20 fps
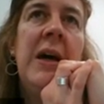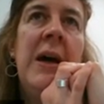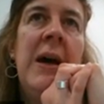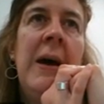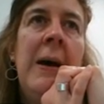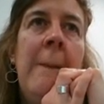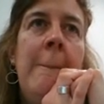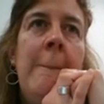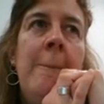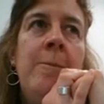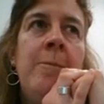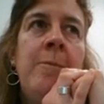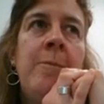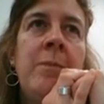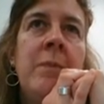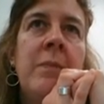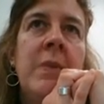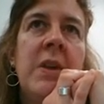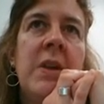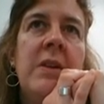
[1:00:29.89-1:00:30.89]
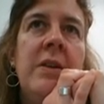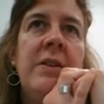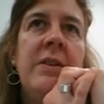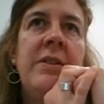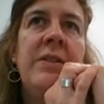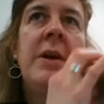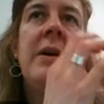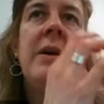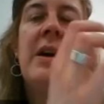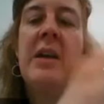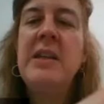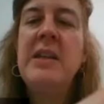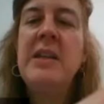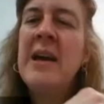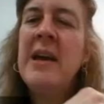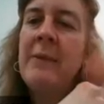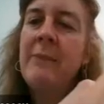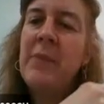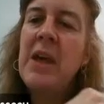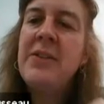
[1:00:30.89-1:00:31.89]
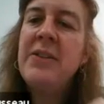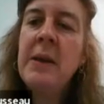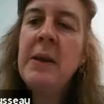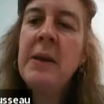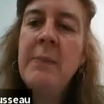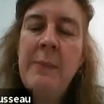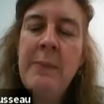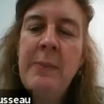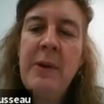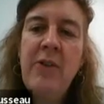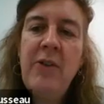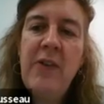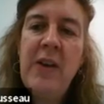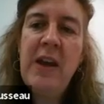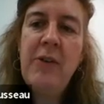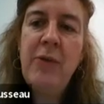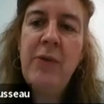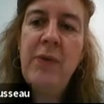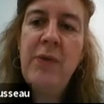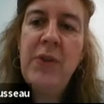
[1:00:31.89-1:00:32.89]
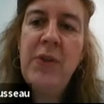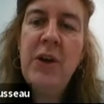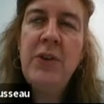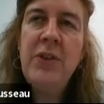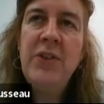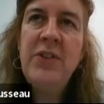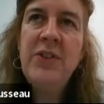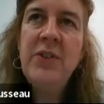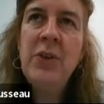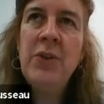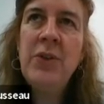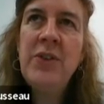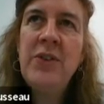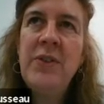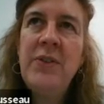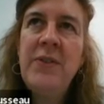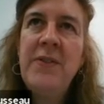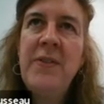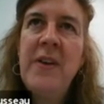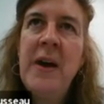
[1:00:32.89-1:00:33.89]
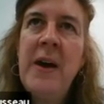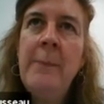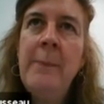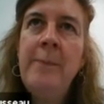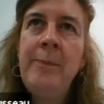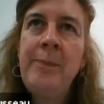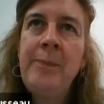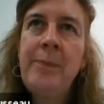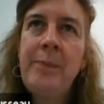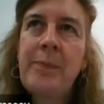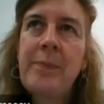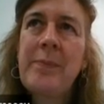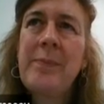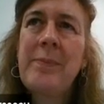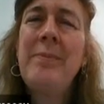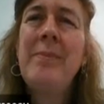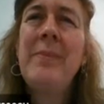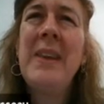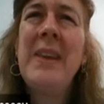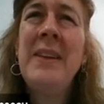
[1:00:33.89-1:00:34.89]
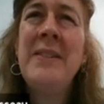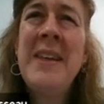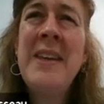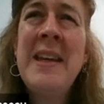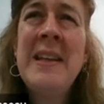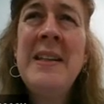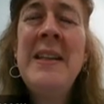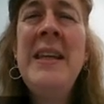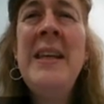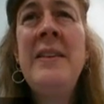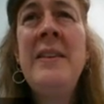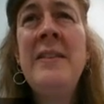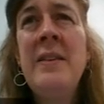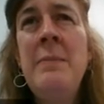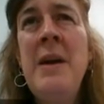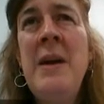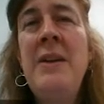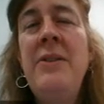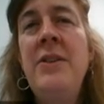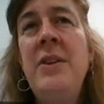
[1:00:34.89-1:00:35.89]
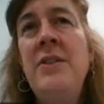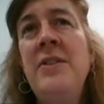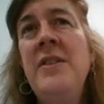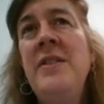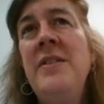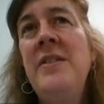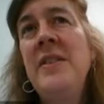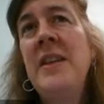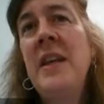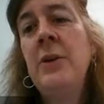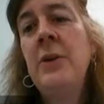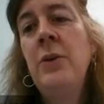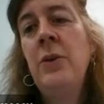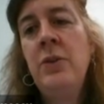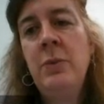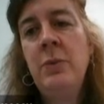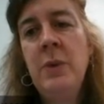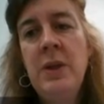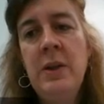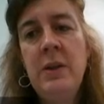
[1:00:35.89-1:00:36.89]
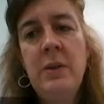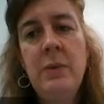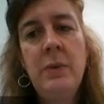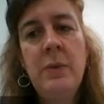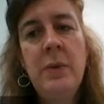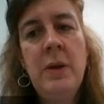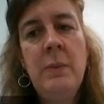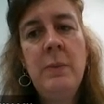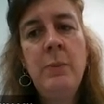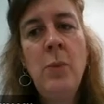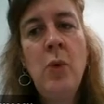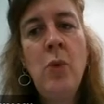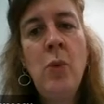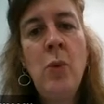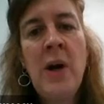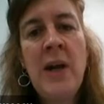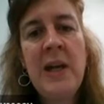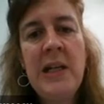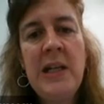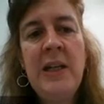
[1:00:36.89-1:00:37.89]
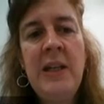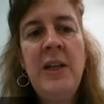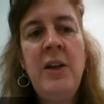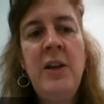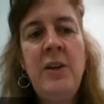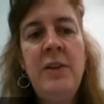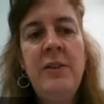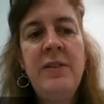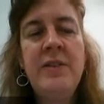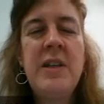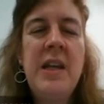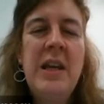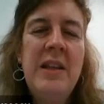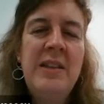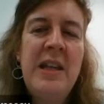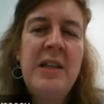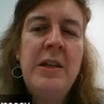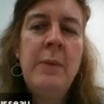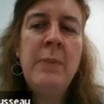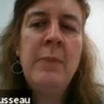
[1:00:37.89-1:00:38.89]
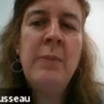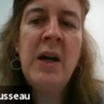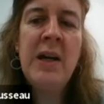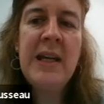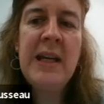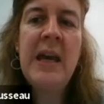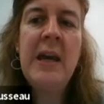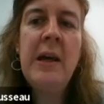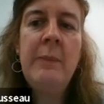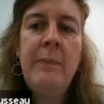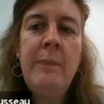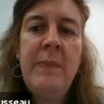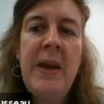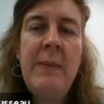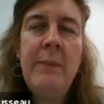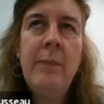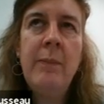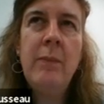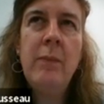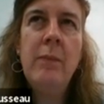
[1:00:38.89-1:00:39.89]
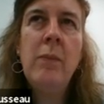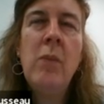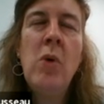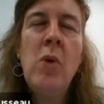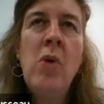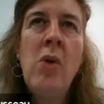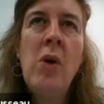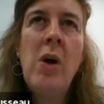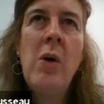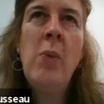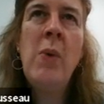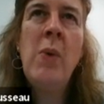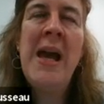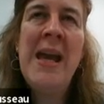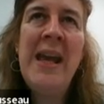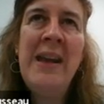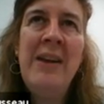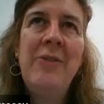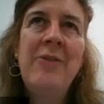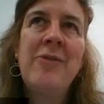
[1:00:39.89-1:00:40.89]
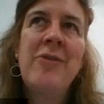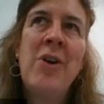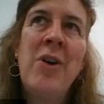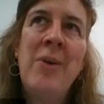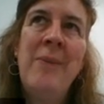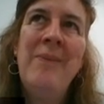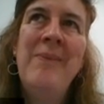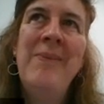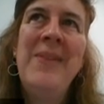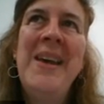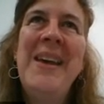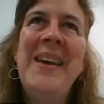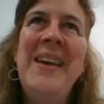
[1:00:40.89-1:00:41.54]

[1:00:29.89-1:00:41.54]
So yeah, I think maybe if those sorts of techniques and methods and skills were more widely used, then you might get a bit more away from